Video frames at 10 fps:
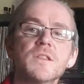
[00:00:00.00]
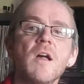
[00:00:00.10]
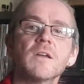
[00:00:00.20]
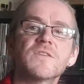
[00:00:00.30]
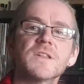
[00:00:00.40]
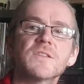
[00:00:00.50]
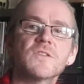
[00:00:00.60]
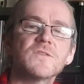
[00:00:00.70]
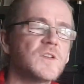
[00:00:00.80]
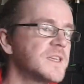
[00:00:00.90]
song of
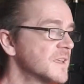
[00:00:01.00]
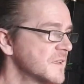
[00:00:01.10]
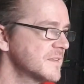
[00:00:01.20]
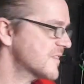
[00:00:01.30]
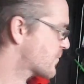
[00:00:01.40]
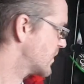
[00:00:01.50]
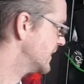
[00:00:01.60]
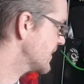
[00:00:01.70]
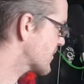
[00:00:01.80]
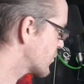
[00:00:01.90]
Sister of Night. That's
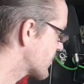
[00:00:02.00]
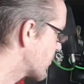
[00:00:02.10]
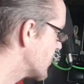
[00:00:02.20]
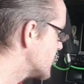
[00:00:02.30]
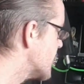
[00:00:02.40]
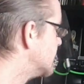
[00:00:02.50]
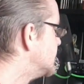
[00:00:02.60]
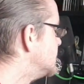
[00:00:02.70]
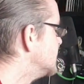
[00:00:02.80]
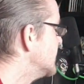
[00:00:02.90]
brilliant, that's a good surprise.
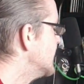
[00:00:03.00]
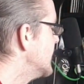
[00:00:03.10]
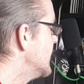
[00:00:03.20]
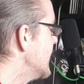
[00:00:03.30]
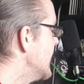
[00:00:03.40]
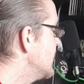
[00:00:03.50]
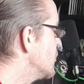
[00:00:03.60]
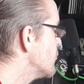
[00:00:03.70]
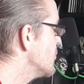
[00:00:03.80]
In Your